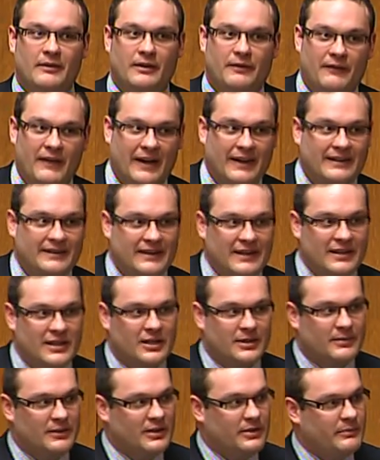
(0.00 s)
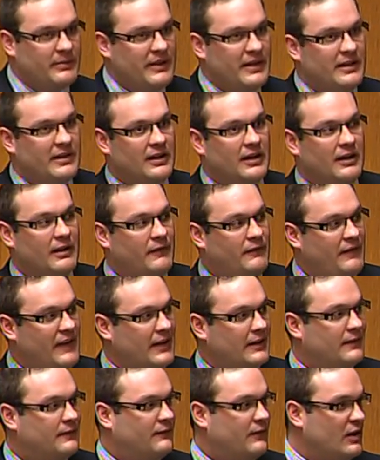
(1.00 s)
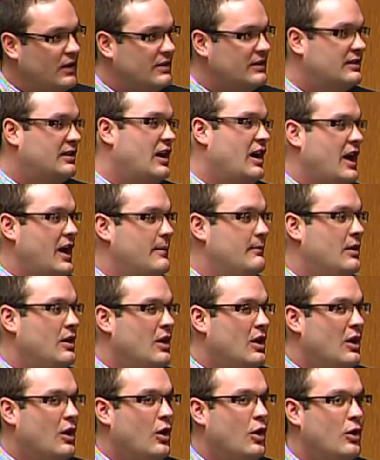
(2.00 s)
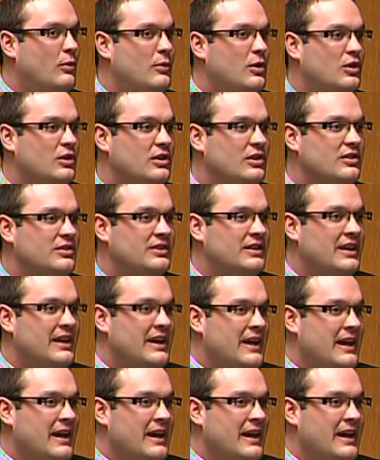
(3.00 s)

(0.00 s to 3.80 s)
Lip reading: It affects seniors, Mr. Speaker. It affects first-time homeowners.